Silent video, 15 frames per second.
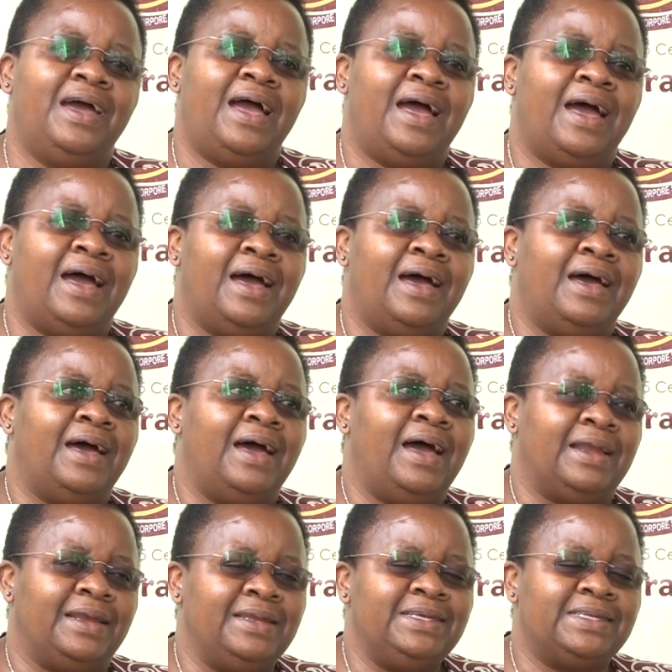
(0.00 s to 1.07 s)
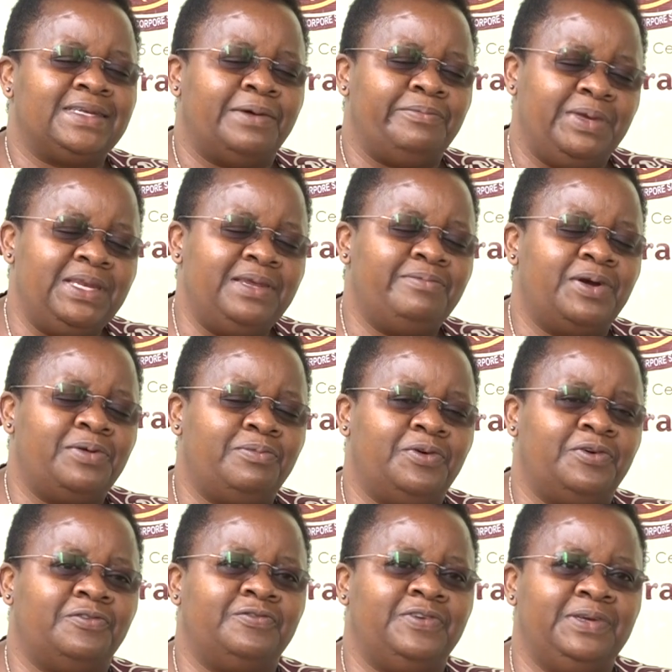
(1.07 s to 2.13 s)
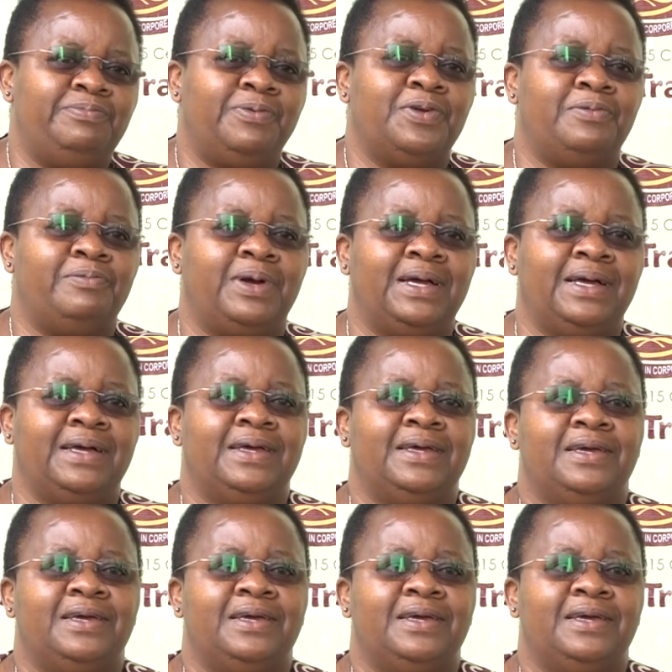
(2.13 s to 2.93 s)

at least a minimum of diploma